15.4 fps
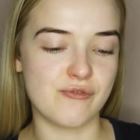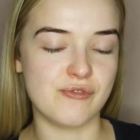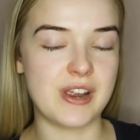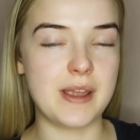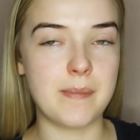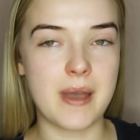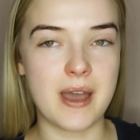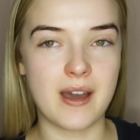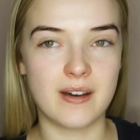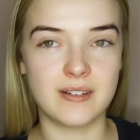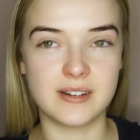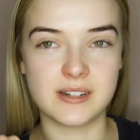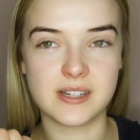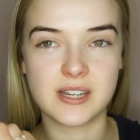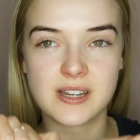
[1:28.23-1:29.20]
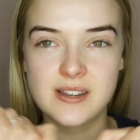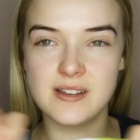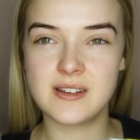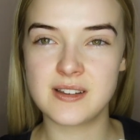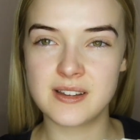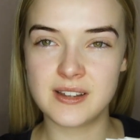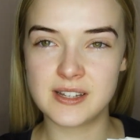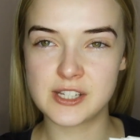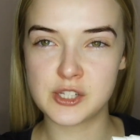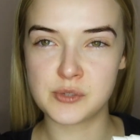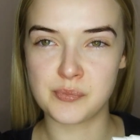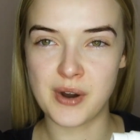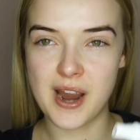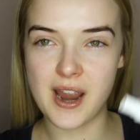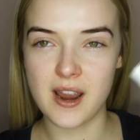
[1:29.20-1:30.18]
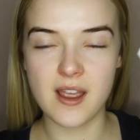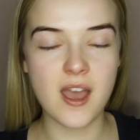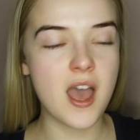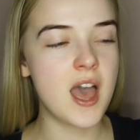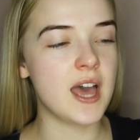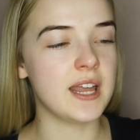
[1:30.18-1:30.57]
Rebound Spray.